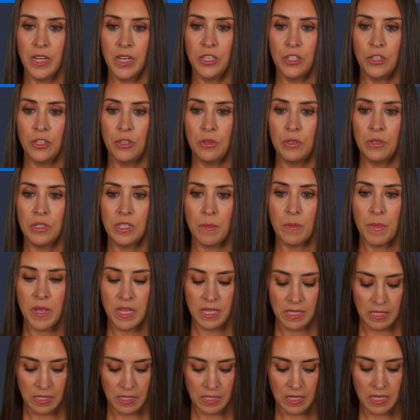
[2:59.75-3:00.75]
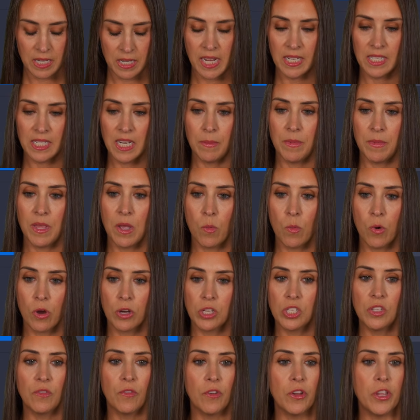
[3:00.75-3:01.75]
Choose the best day and time that
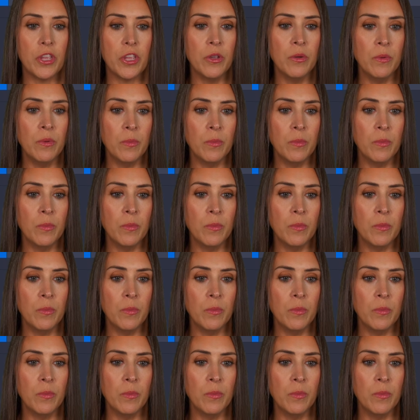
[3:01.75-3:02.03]
works for you.